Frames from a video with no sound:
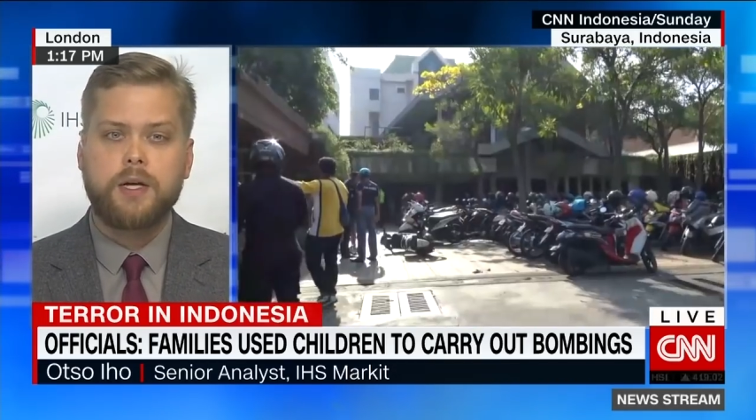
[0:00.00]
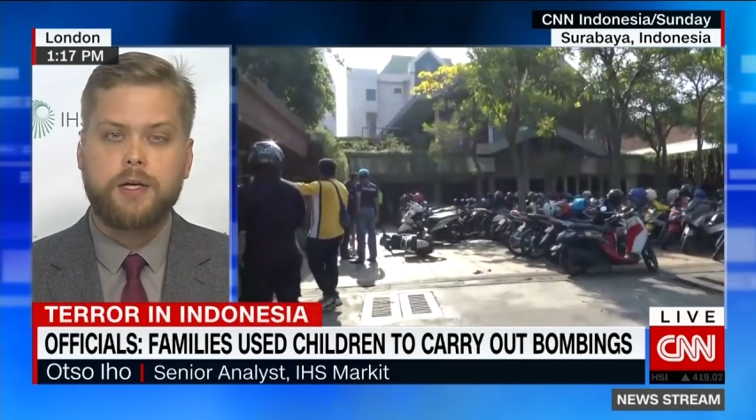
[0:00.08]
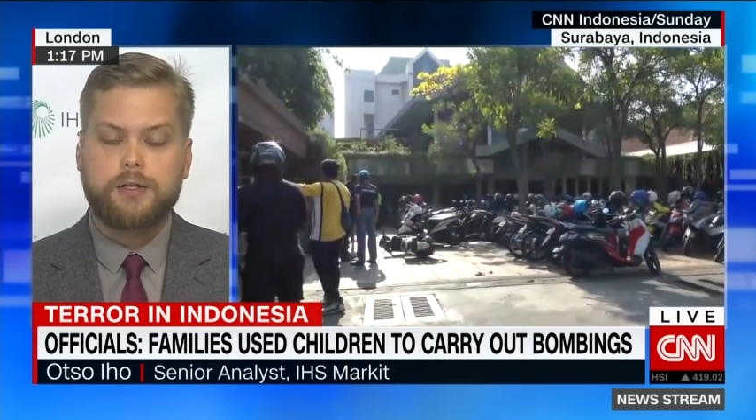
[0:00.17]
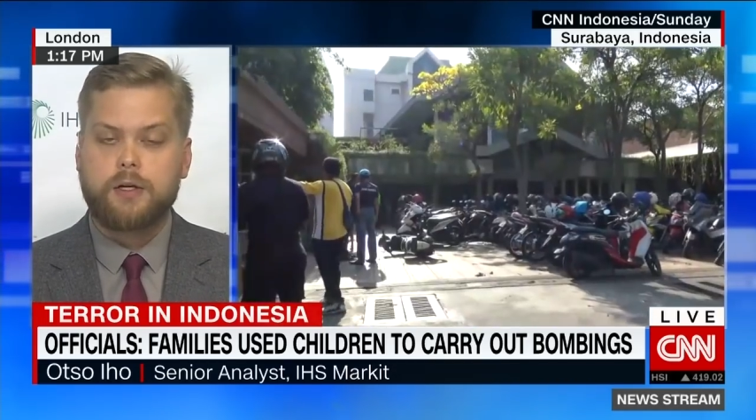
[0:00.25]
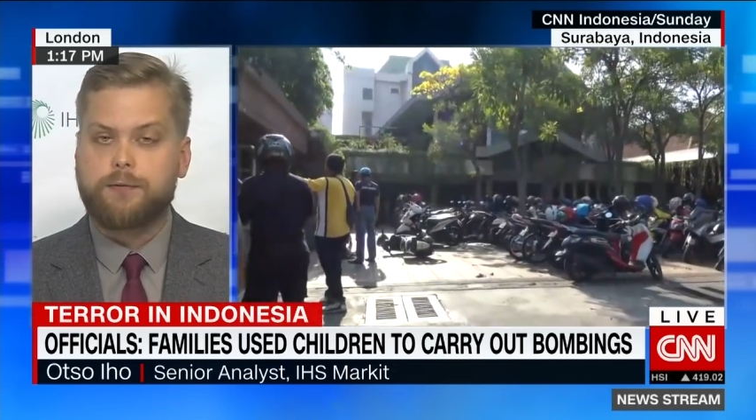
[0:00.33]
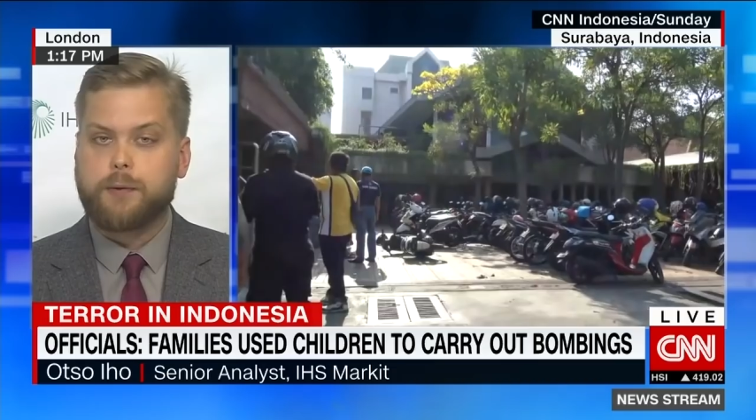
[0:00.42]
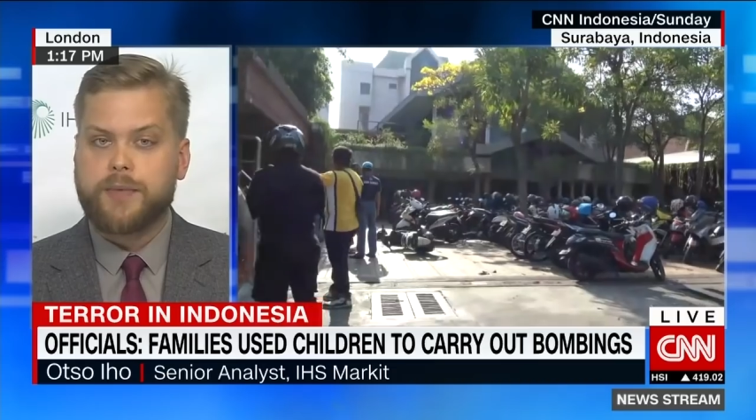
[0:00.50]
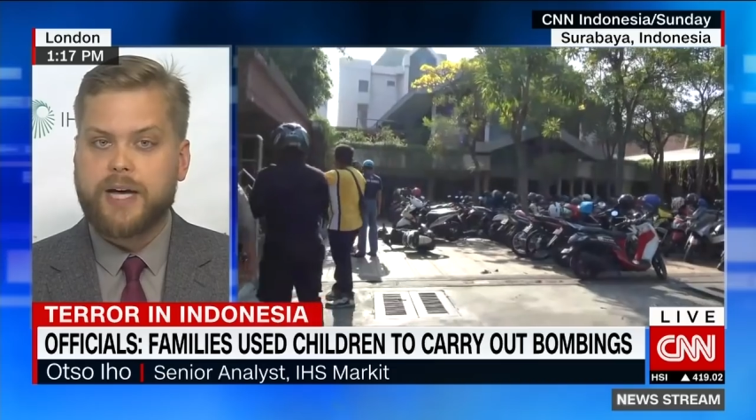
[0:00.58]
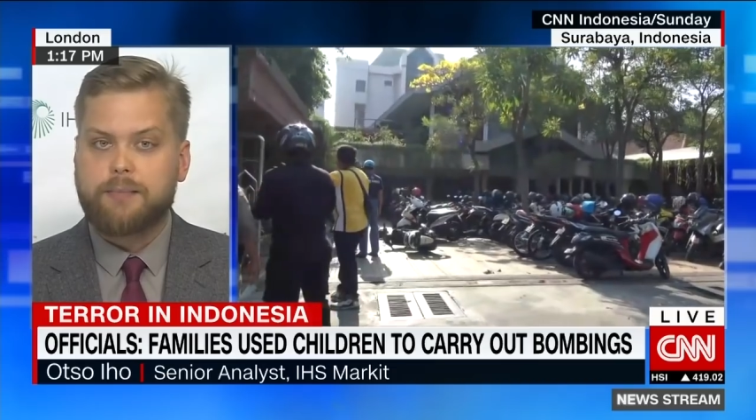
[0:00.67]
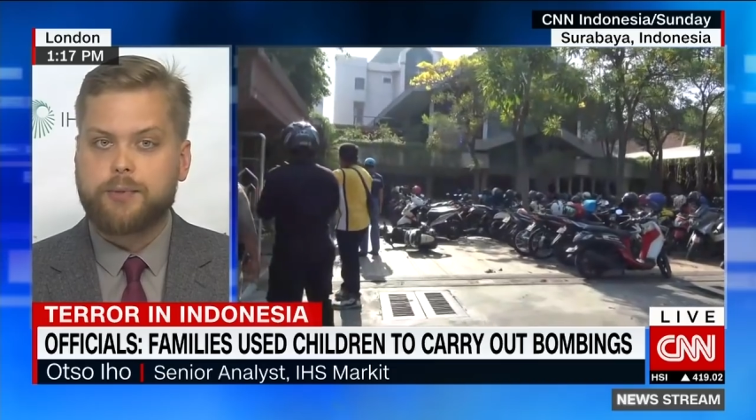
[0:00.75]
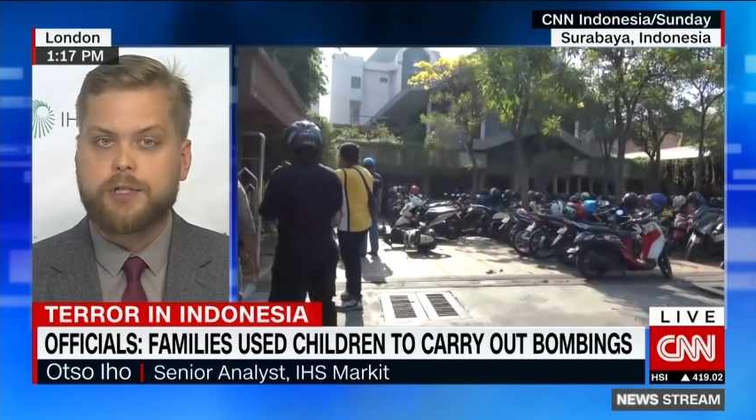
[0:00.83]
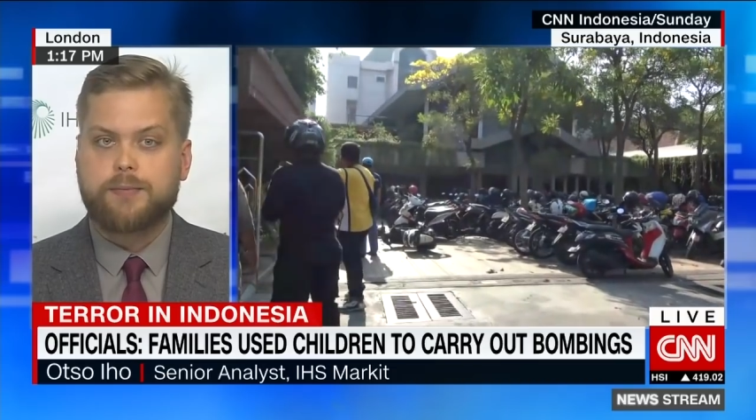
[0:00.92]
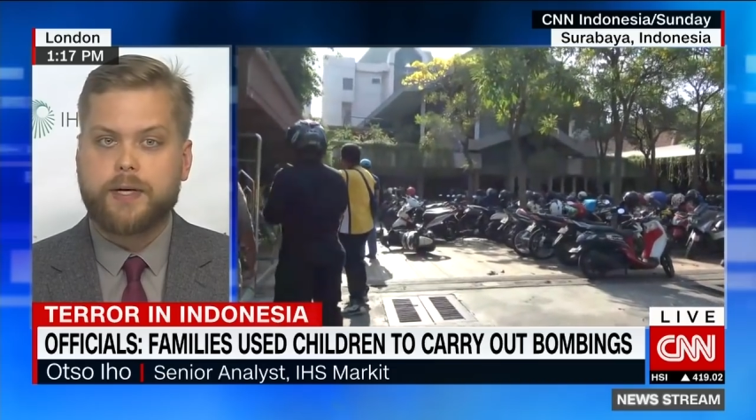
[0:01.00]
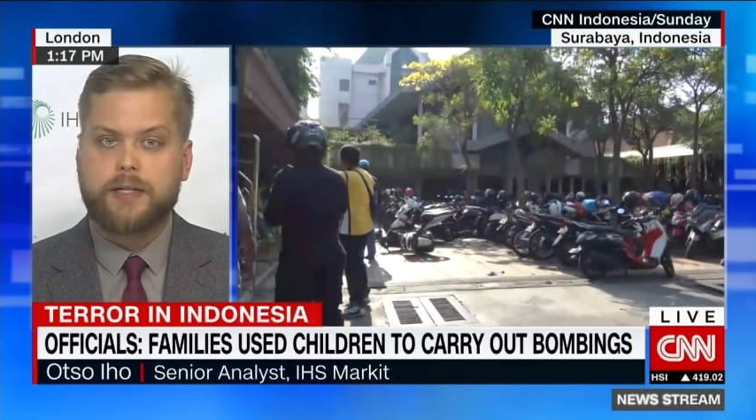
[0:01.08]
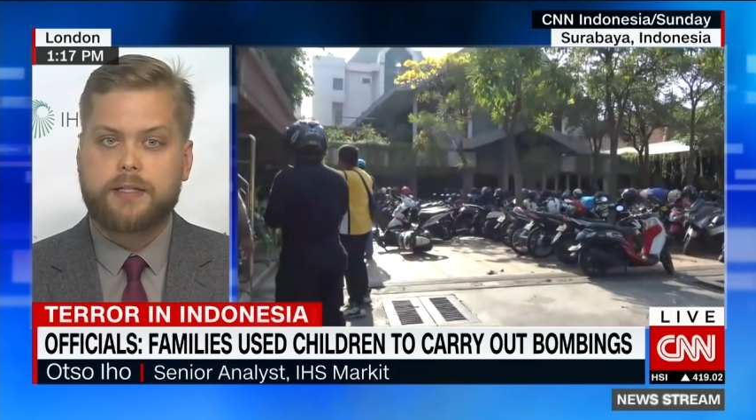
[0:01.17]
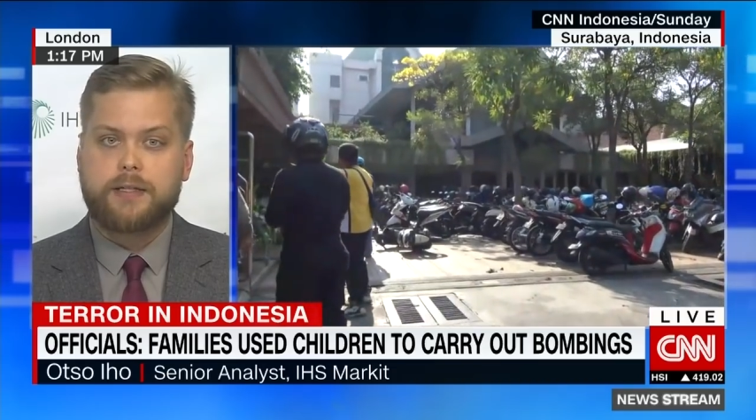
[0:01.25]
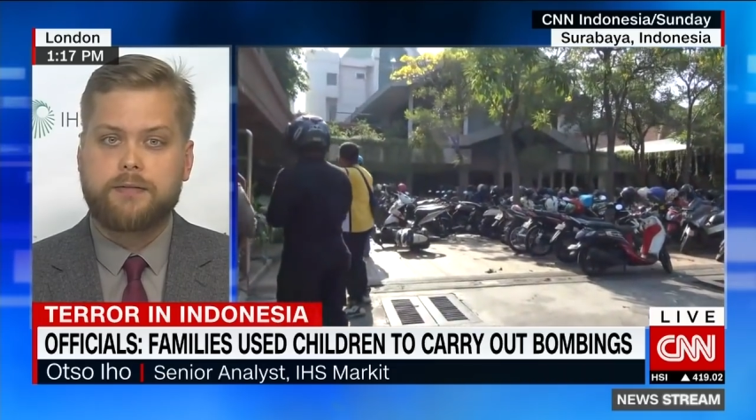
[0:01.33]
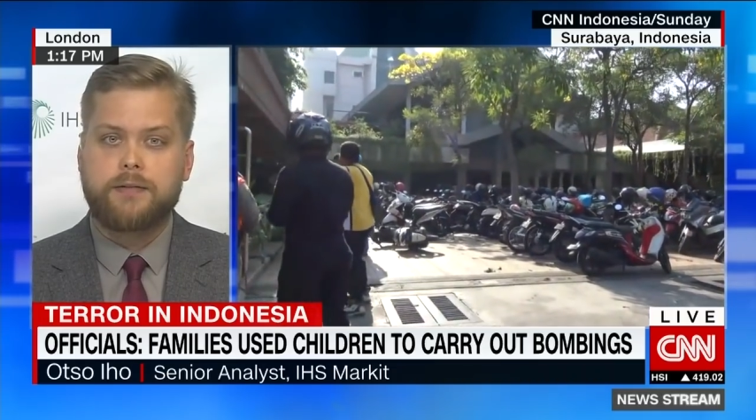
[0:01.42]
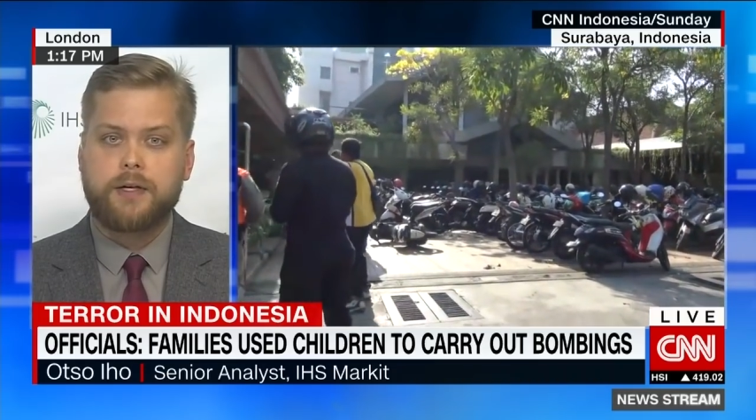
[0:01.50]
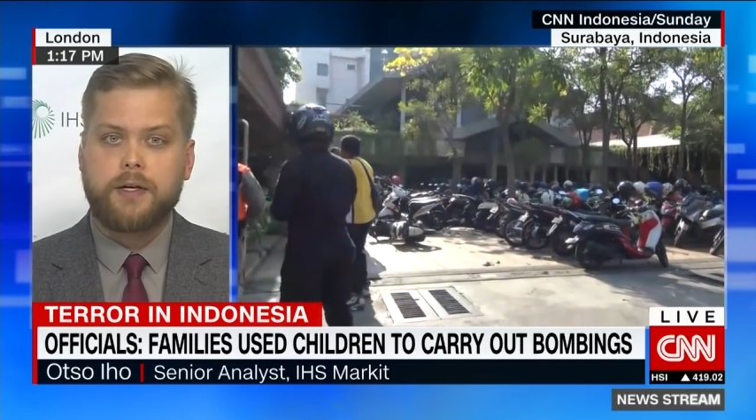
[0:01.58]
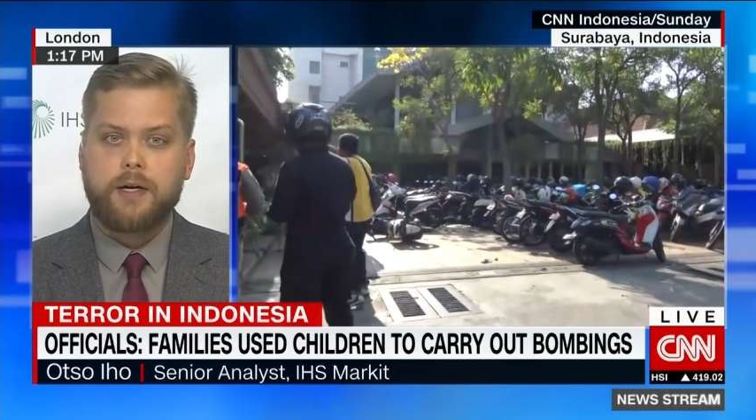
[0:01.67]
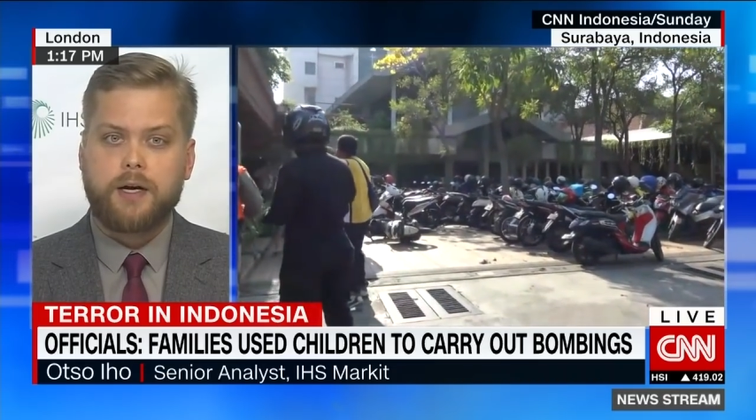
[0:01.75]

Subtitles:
So from that perspective,